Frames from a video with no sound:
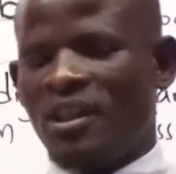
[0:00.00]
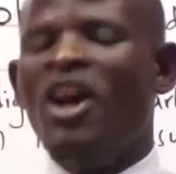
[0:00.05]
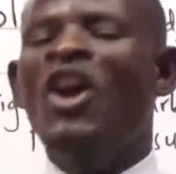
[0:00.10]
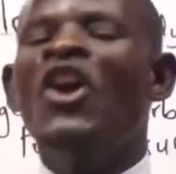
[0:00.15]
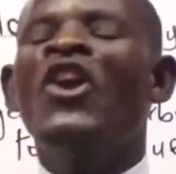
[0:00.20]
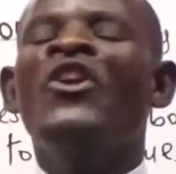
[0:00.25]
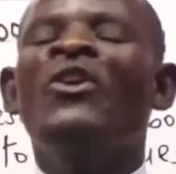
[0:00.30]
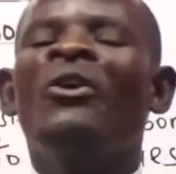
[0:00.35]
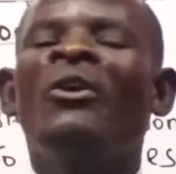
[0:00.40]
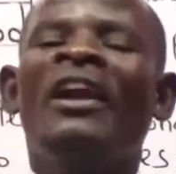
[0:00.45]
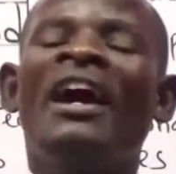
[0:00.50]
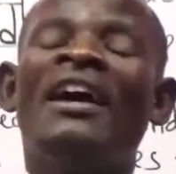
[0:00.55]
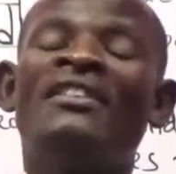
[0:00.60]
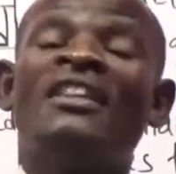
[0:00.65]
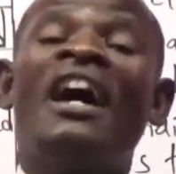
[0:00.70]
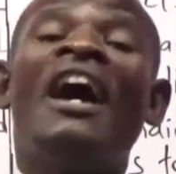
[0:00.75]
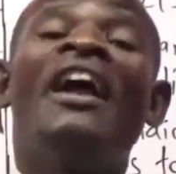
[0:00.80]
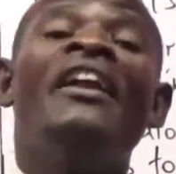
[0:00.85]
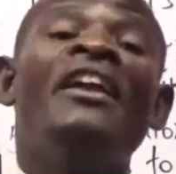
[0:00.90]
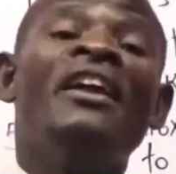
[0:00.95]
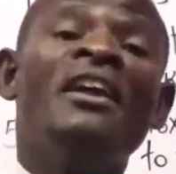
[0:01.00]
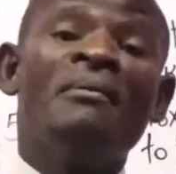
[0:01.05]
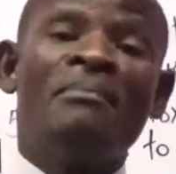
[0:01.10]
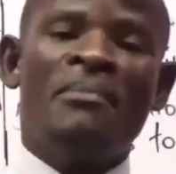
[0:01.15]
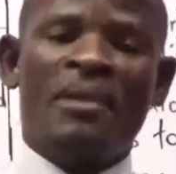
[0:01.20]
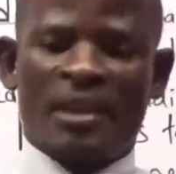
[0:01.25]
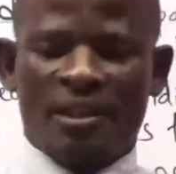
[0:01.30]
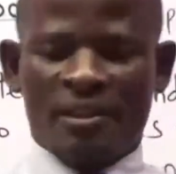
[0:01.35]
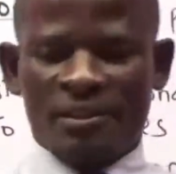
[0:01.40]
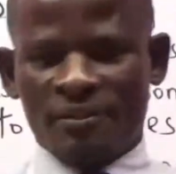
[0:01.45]
known as
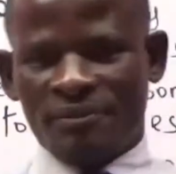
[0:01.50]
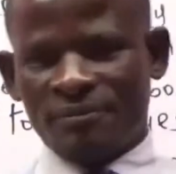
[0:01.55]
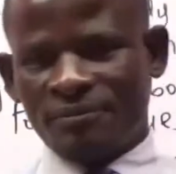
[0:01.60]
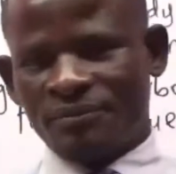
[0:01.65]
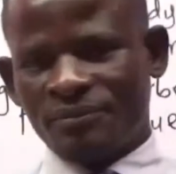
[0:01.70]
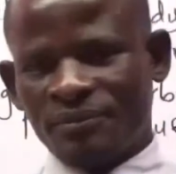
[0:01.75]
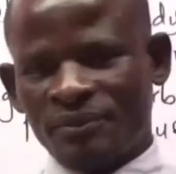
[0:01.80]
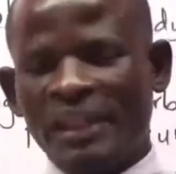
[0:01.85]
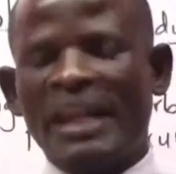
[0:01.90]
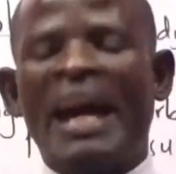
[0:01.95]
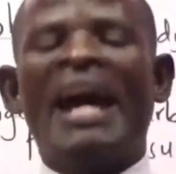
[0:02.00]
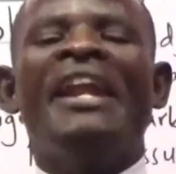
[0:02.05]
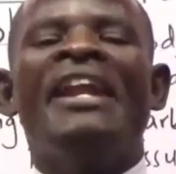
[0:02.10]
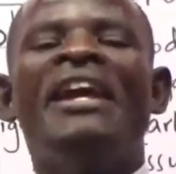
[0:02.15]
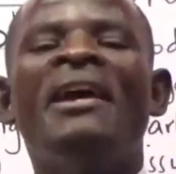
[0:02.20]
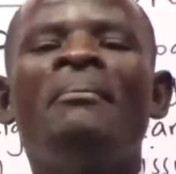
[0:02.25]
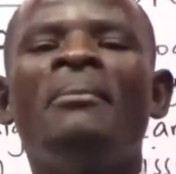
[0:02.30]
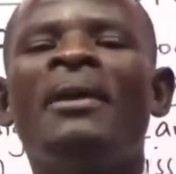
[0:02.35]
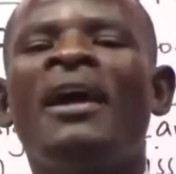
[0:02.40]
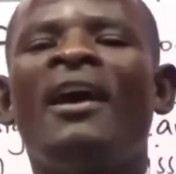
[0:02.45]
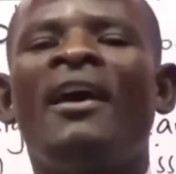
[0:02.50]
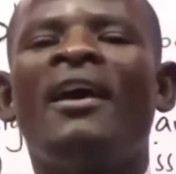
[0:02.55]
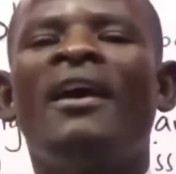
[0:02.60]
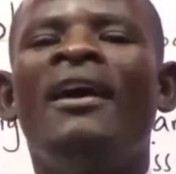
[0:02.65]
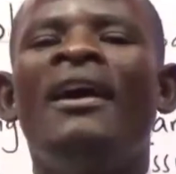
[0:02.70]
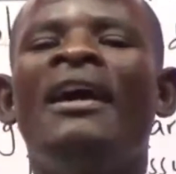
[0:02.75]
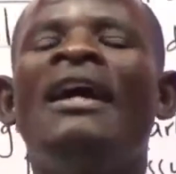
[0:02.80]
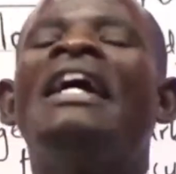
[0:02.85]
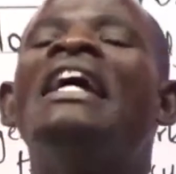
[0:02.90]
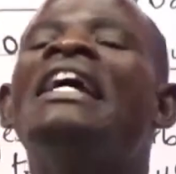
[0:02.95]
anemia. Anemia
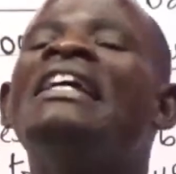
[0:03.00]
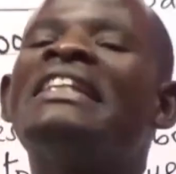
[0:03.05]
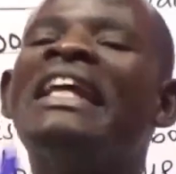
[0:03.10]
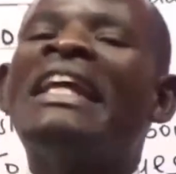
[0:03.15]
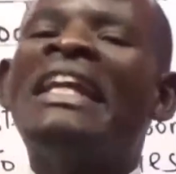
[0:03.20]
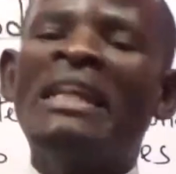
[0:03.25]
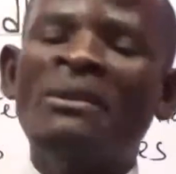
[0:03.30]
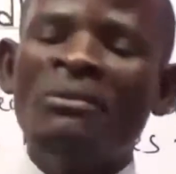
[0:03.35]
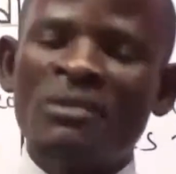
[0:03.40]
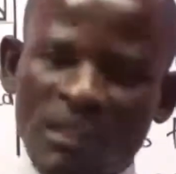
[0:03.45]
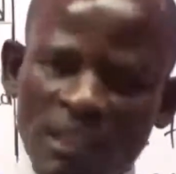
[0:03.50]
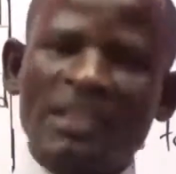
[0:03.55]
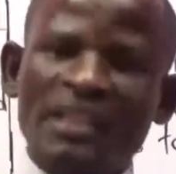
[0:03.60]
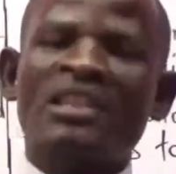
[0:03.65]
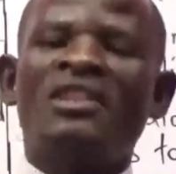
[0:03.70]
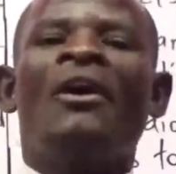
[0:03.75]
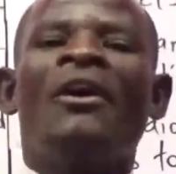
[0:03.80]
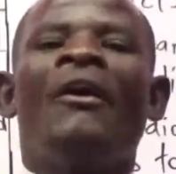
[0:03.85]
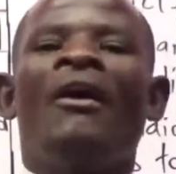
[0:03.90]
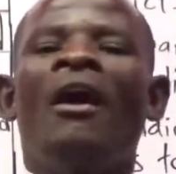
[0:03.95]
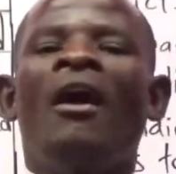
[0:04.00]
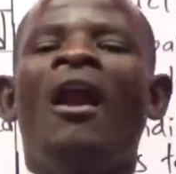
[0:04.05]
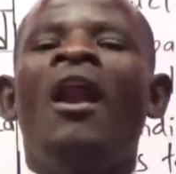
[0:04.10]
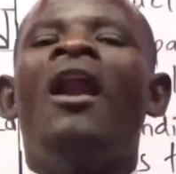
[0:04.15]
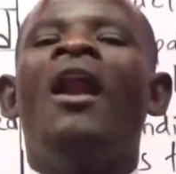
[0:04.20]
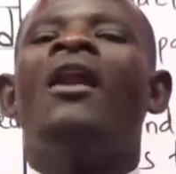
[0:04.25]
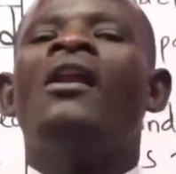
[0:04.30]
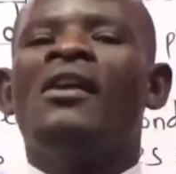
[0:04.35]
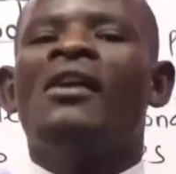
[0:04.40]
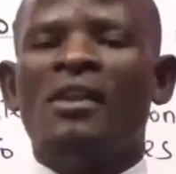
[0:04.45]
is a
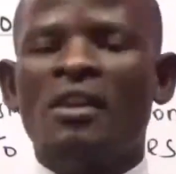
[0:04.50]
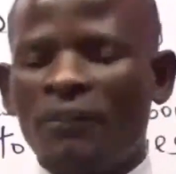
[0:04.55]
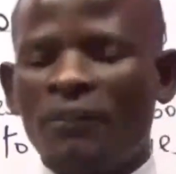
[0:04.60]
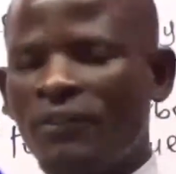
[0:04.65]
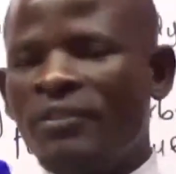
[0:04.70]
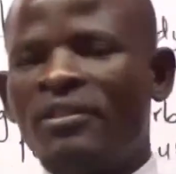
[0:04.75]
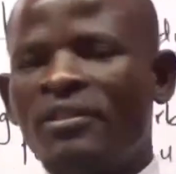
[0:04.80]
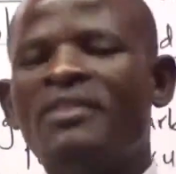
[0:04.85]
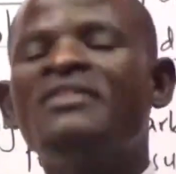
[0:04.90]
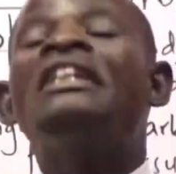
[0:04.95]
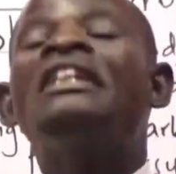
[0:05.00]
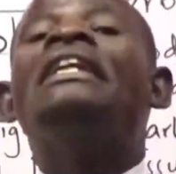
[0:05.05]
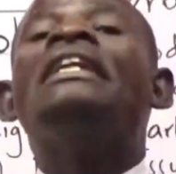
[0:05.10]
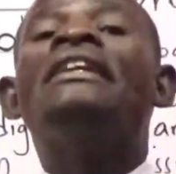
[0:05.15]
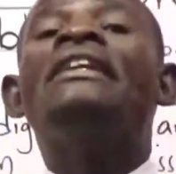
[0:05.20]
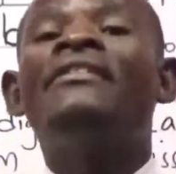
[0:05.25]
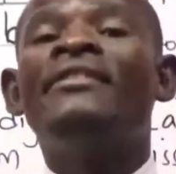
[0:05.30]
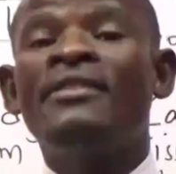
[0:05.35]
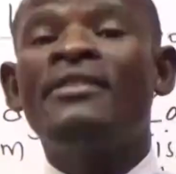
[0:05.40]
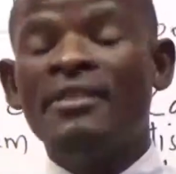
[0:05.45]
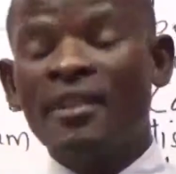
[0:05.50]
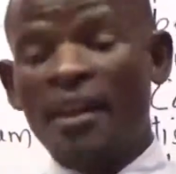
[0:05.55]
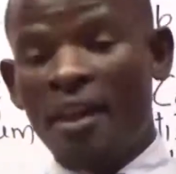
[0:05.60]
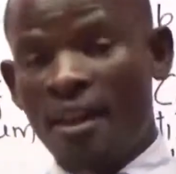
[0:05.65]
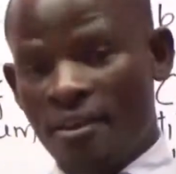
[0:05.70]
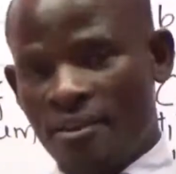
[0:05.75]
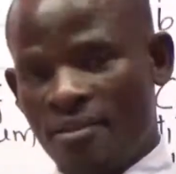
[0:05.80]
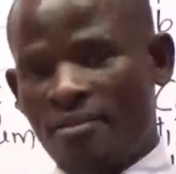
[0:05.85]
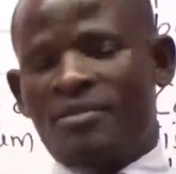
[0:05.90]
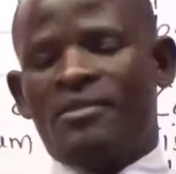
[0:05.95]
nutritional deficiency
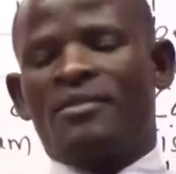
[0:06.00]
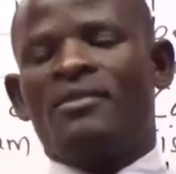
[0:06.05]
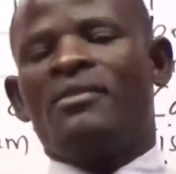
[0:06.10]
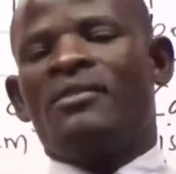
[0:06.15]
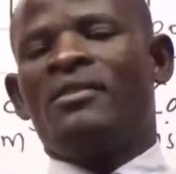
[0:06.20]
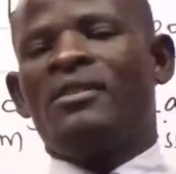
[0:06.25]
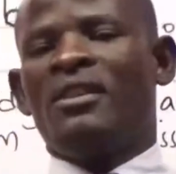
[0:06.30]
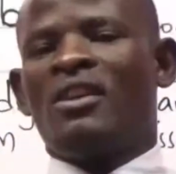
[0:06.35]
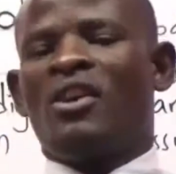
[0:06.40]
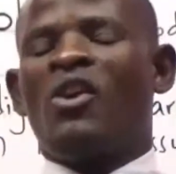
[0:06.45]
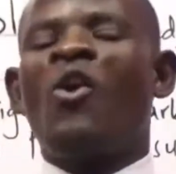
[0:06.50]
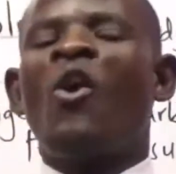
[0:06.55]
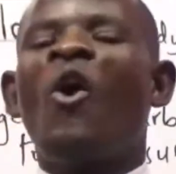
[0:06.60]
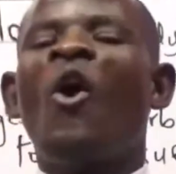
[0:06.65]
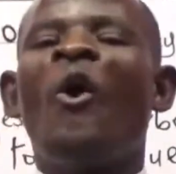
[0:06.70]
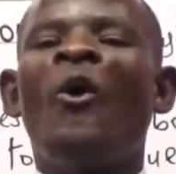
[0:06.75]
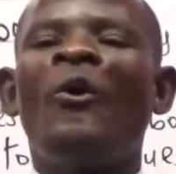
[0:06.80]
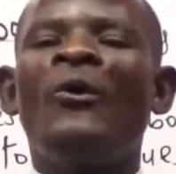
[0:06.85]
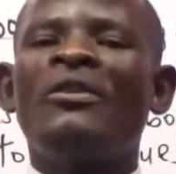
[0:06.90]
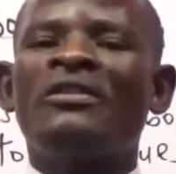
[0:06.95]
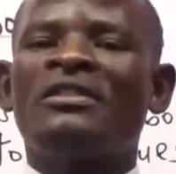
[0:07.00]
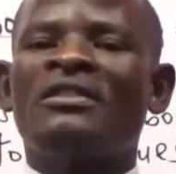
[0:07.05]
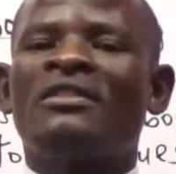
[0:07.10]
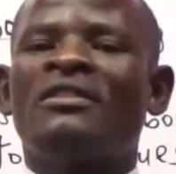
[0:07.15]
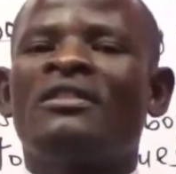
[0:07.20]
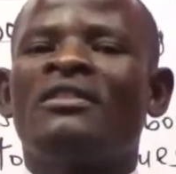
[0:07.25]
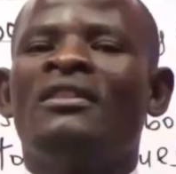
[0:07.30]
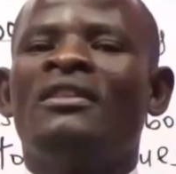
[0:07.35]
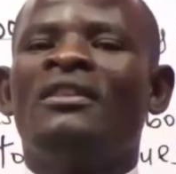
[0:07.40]
disease caused